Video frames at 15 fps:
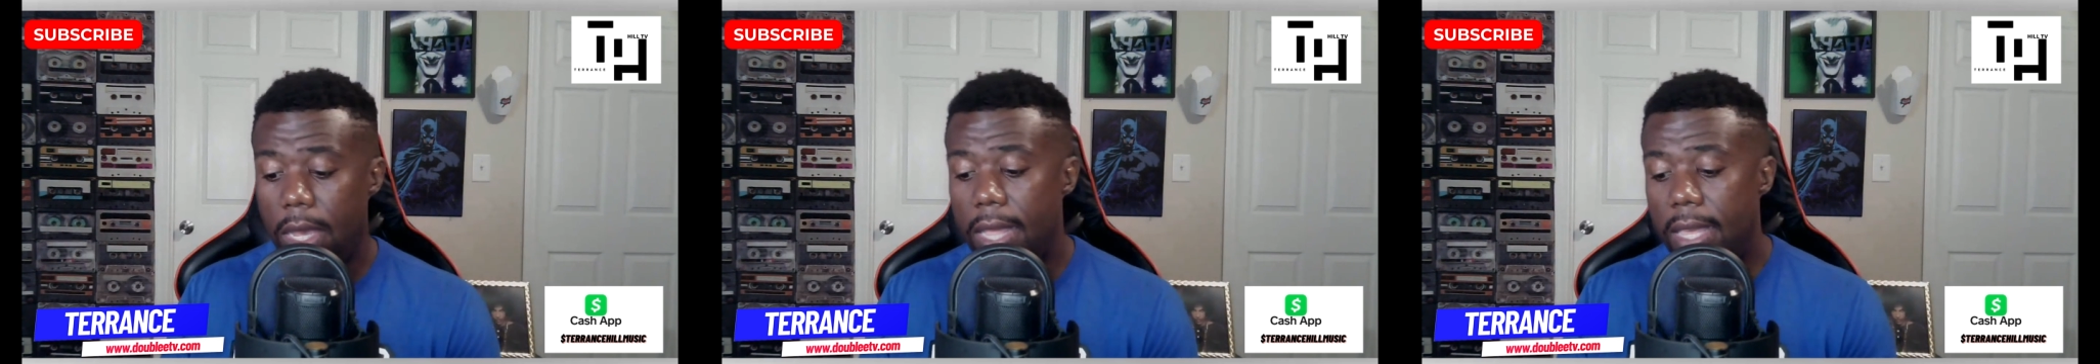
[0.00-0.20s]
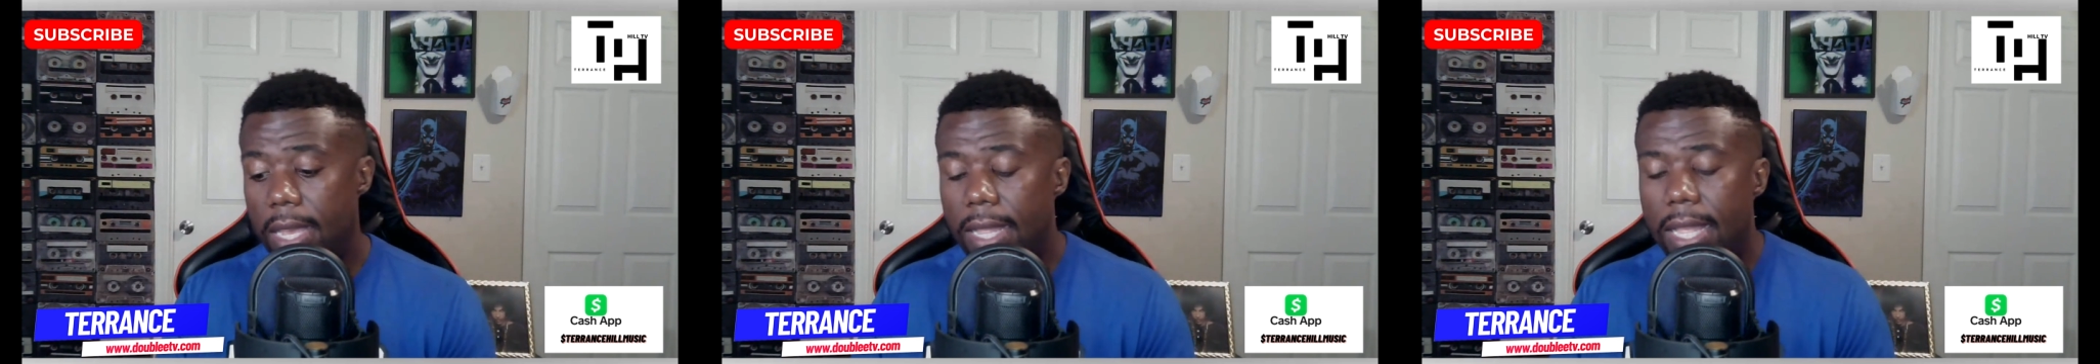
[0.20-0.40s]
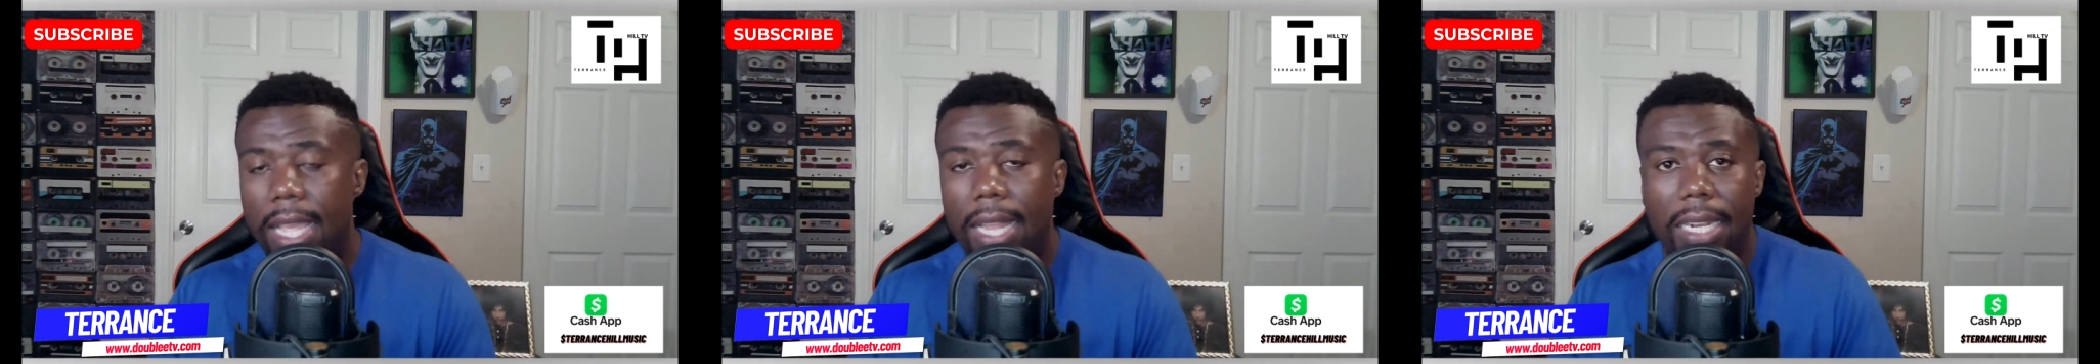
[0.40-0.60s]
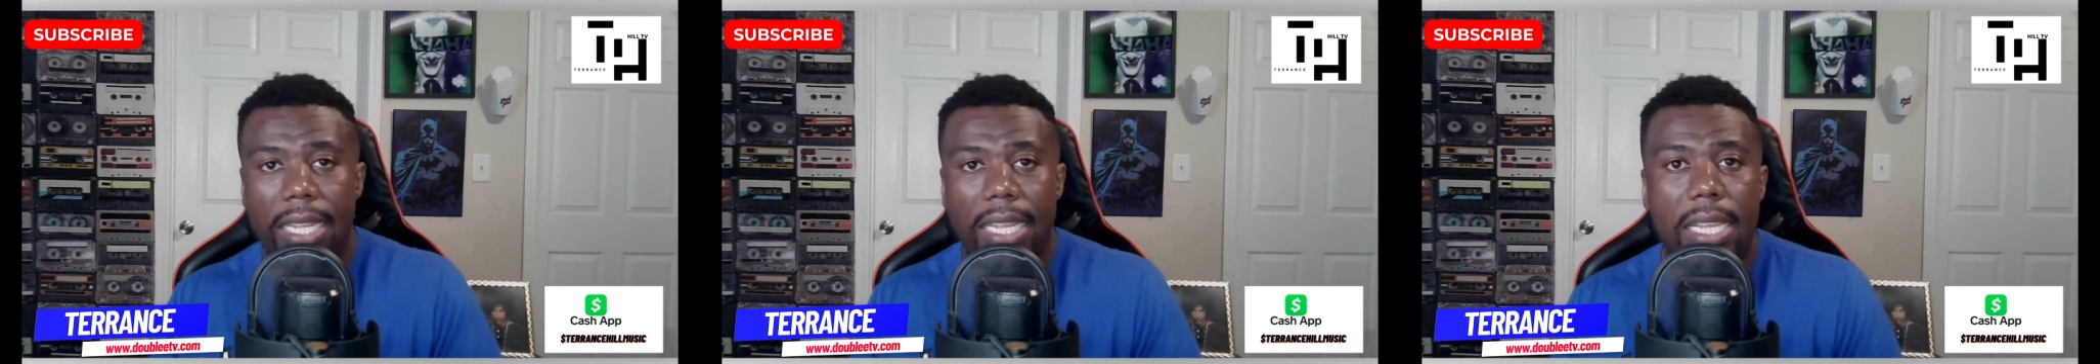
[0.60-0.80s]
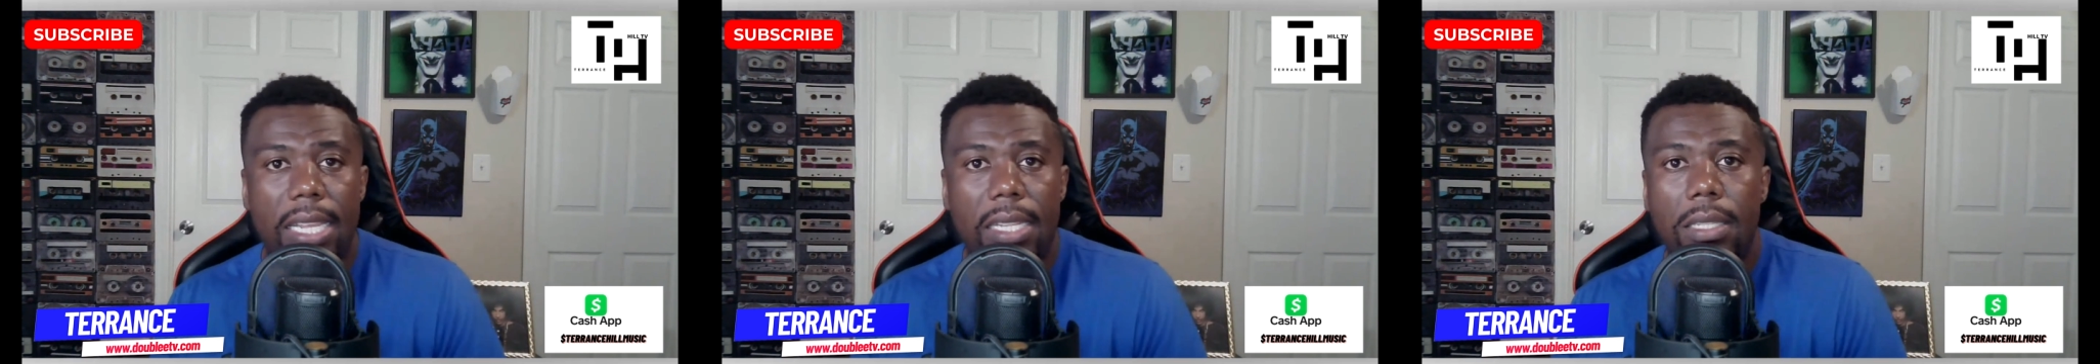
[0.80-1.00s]
And then that
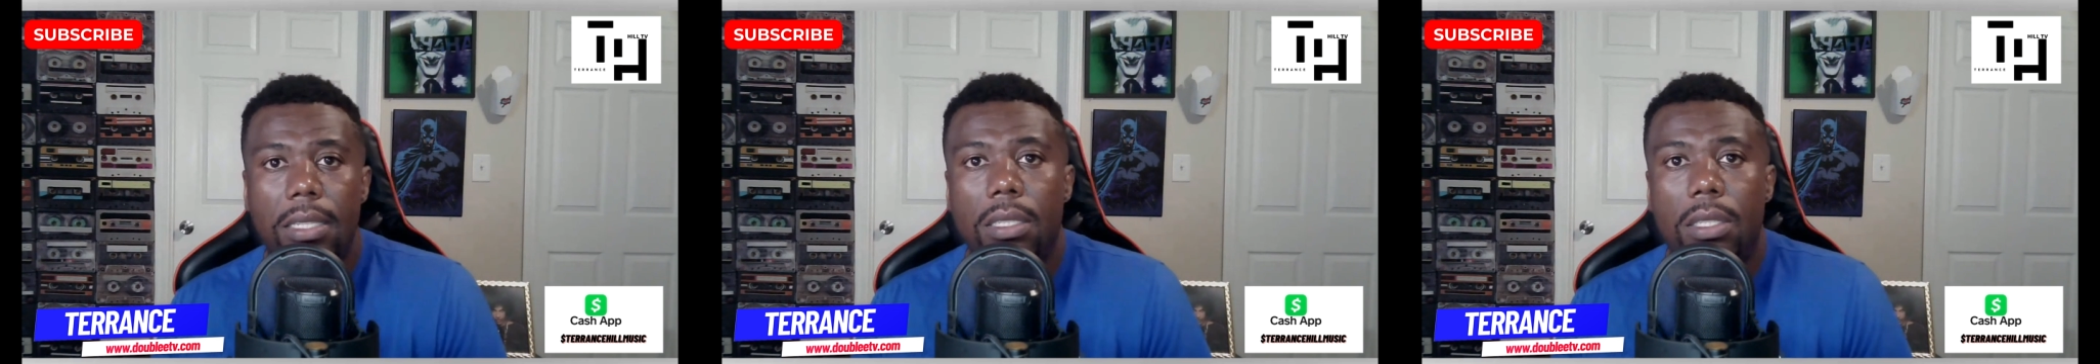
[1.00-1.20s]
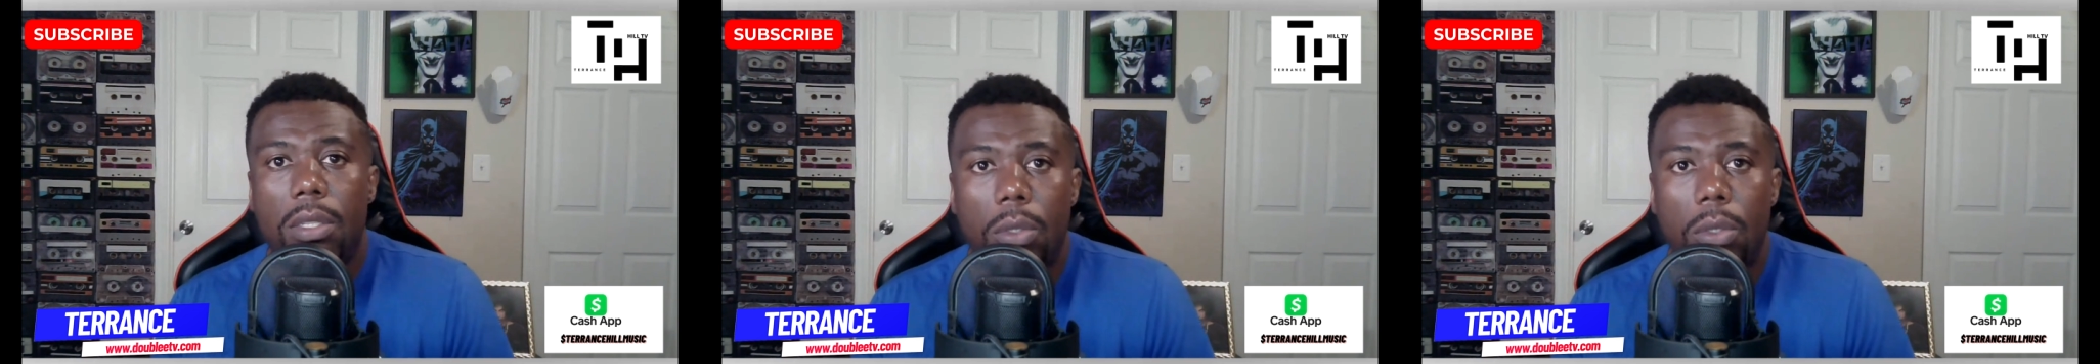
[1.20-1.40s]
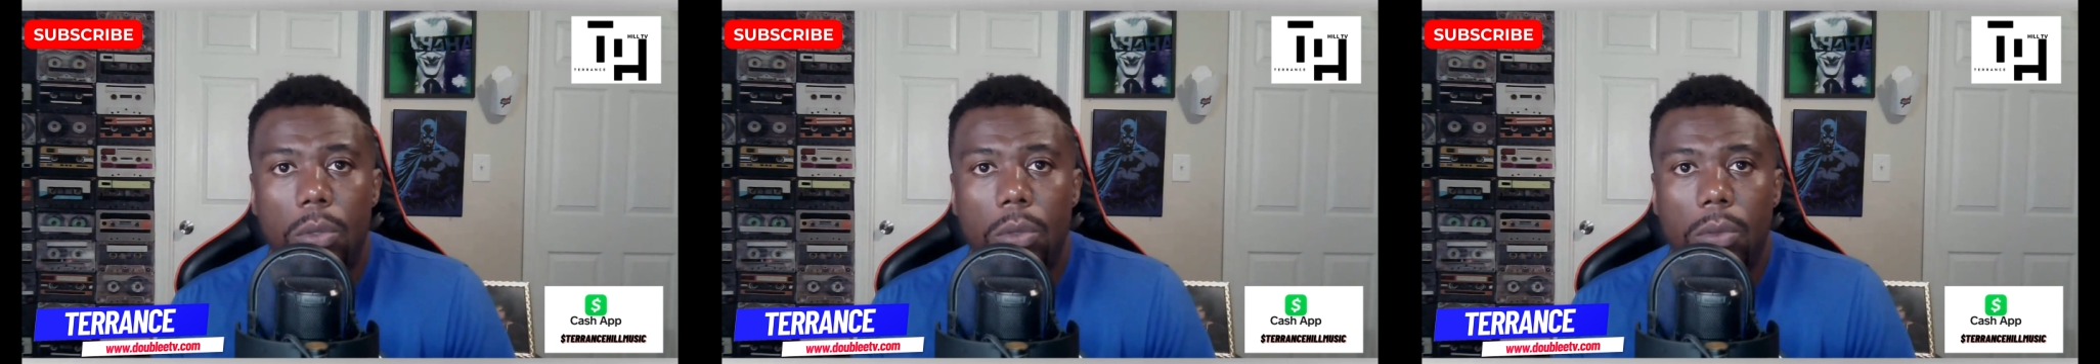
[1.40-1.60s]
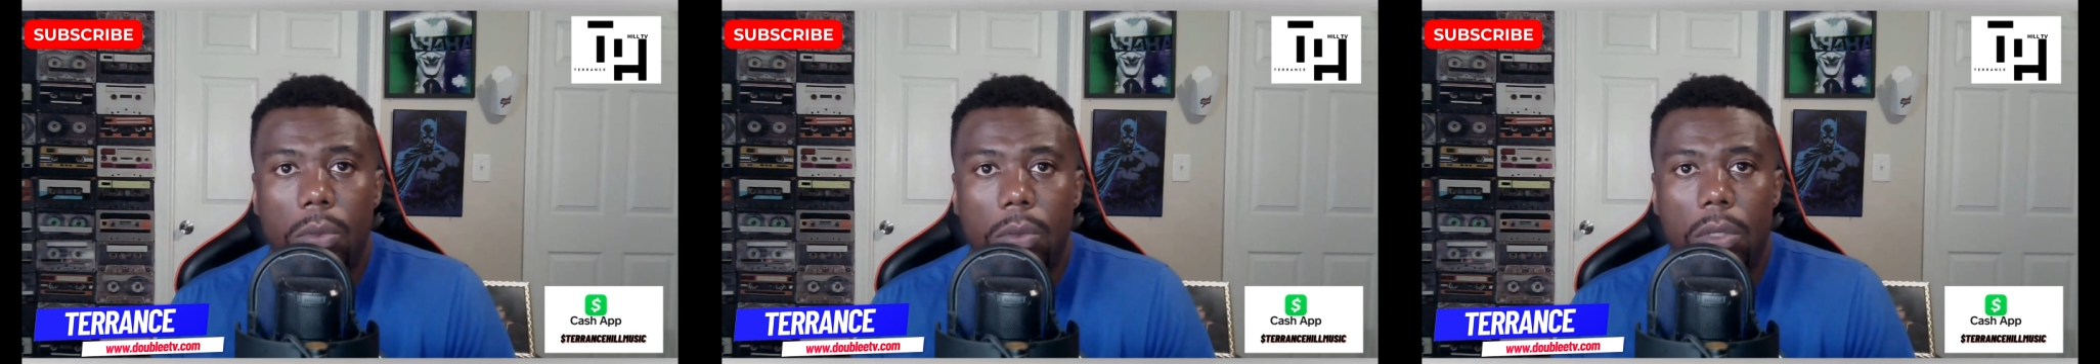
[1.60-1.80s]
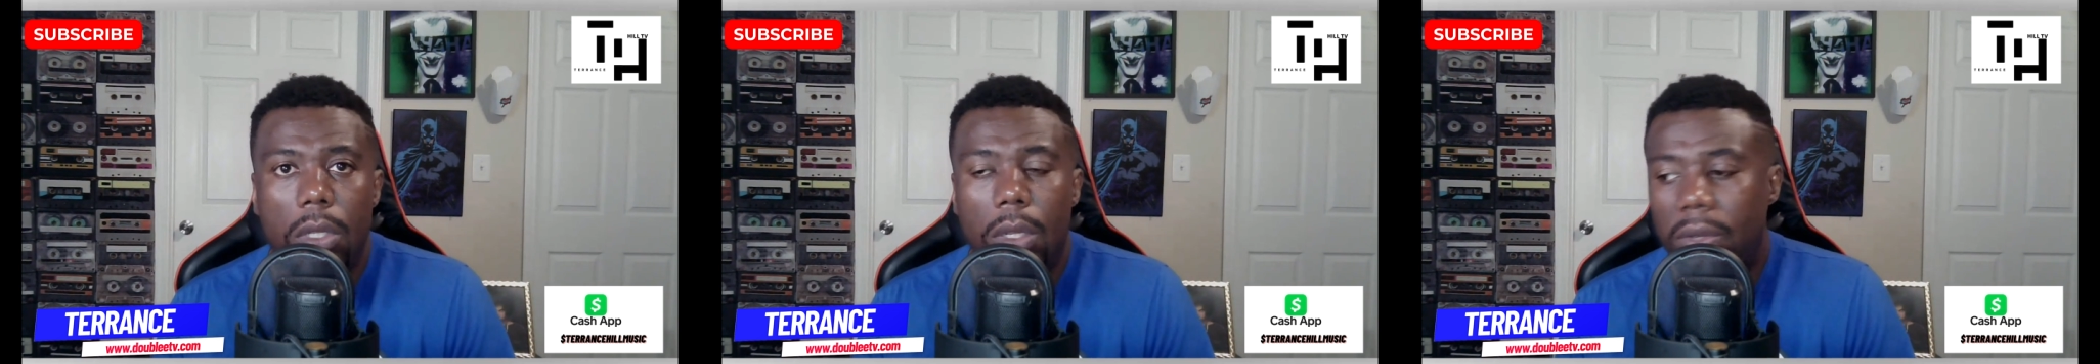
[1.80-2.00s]
leads
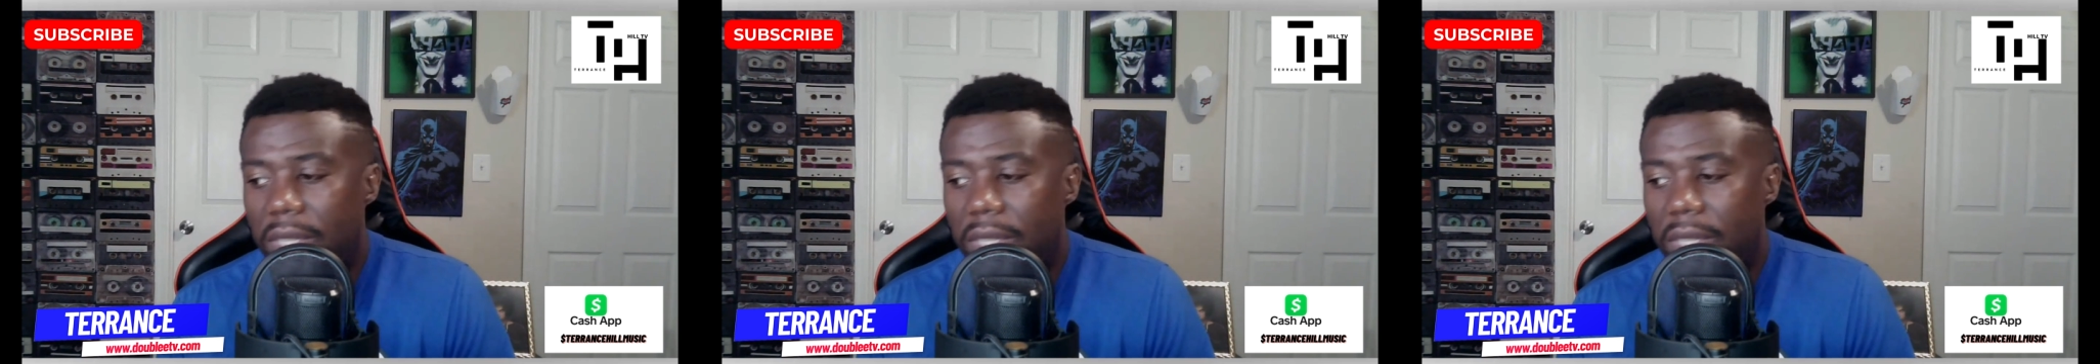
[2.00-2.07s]
to,